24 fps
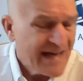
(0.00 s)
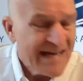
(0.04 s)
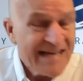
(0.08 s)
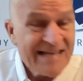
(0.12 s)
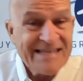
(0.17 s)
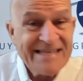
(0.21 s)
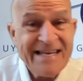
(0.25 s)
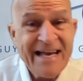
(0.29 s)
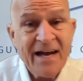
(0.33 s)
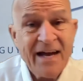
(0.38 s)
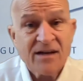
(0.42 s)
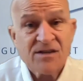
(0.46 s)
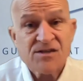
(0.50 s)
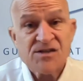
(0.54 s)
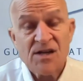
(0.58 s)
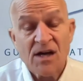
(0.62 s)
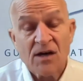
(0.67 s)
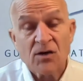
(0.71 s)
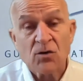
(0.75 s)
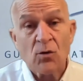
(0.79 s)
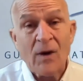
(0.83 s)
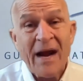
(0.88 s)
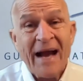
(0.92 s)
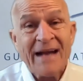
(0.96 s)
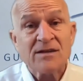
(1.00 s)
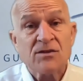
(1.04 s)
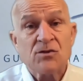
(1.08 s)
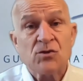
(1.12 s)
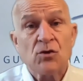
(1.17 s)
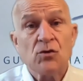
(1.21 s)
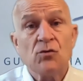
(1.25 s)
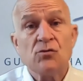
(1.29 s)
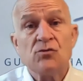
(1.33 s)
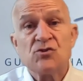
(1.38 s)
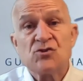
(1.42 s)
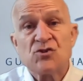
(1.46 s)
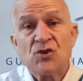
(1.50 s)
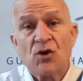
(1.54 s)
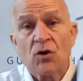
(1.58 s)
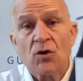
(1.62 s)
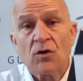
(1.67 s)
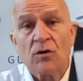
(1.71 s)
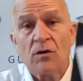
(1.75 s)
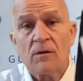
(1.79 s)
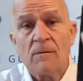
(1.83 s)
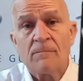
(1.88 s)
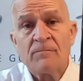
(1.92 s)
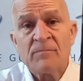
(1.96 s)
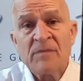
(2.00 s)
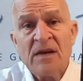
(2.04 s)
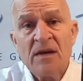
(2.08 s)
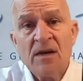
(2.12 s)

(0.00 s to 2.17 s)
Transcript: Next, a gratitude journal.